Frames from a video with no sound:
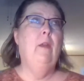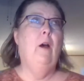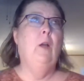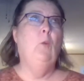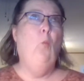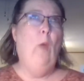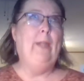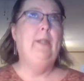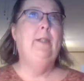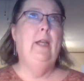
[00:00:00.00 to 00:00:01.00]
on
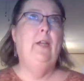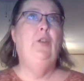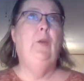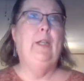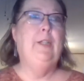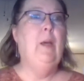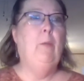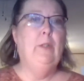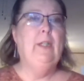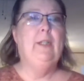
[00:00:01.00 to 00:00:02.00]
Wednesdays, you get
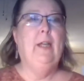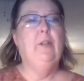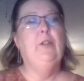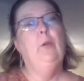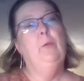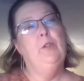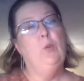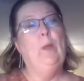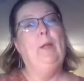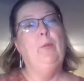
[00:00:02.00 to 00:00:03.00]
double discount, so it's
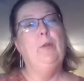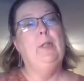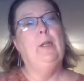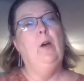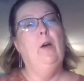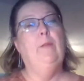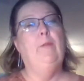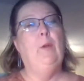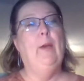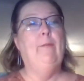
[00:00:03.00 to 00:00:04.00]
20% off
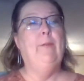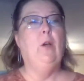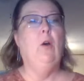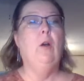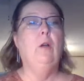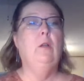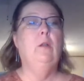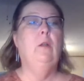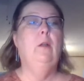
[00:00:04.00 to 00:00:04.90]
if you have the card.